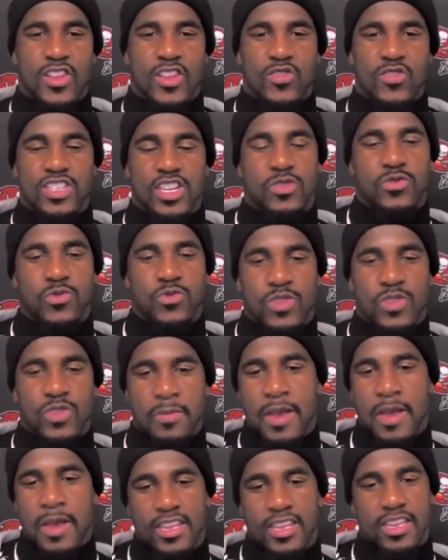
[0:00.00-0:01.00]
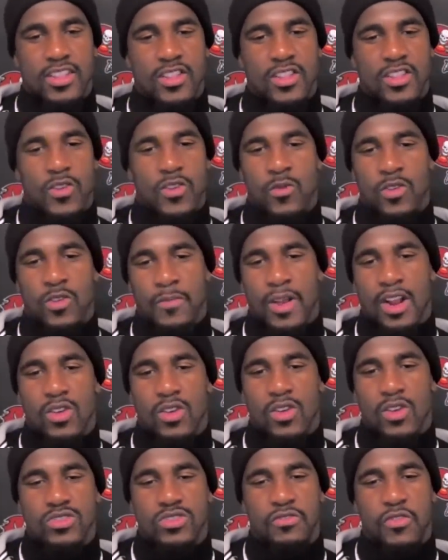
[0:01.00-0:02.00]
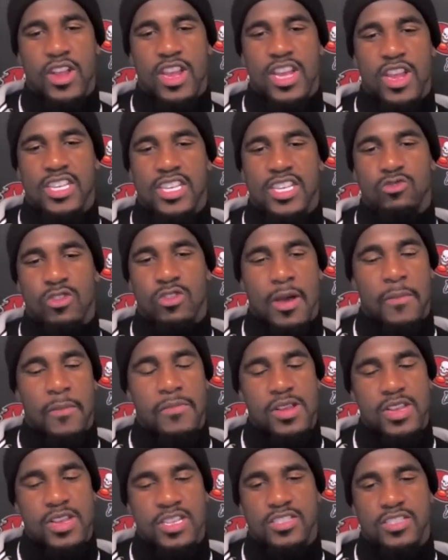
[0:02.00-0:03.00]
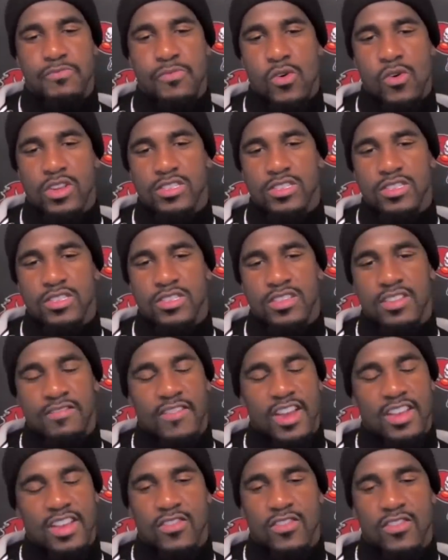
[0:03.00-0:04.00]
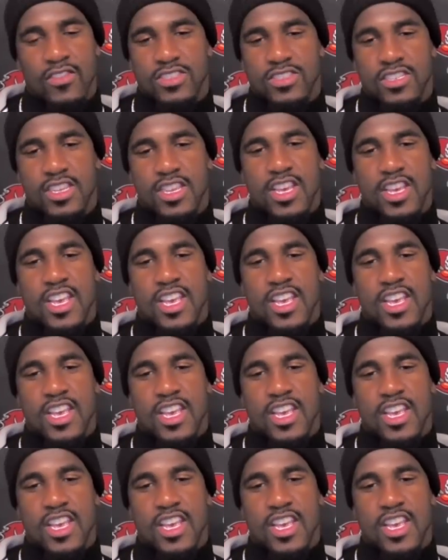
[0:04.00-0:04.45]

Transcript: Gerald was one of my closest friends, one of my biggest supporters, and vice versa.